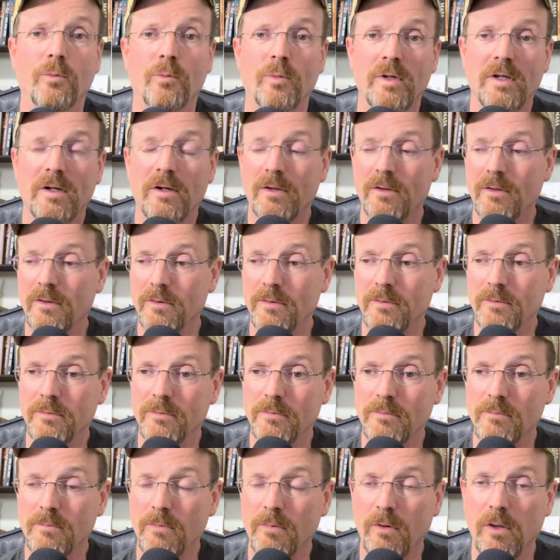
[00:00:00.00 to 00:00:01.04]
We all
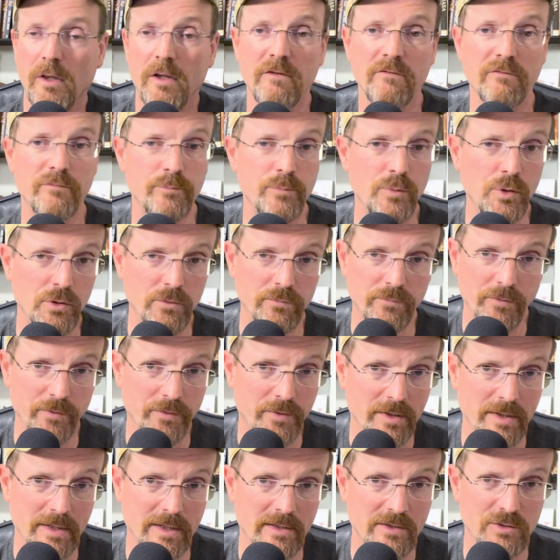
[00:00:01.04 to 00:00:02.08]
love beautiful
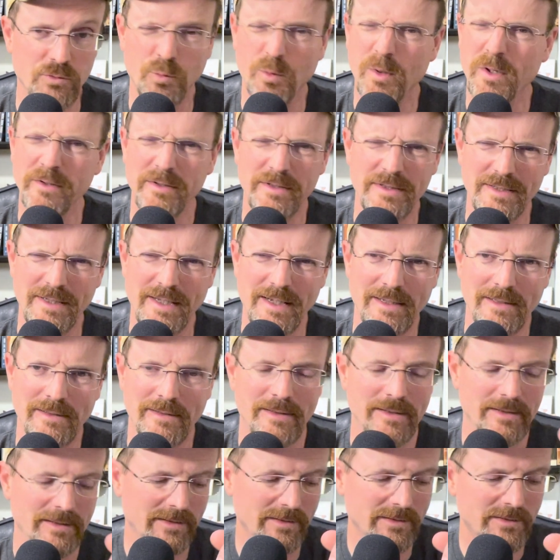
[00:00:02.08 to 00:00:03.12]
things, well-designed
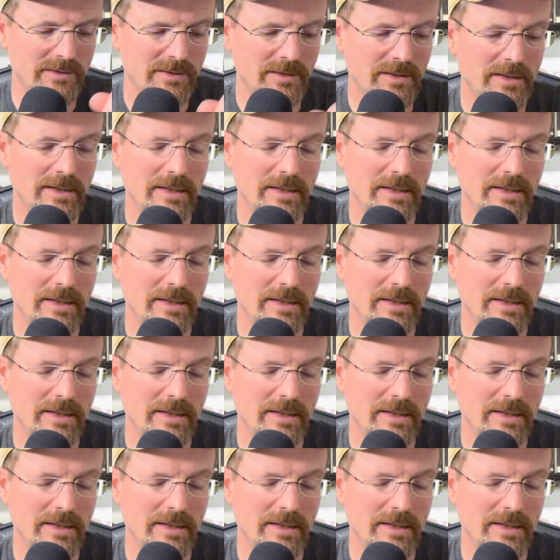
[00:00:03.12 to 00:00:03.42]
things,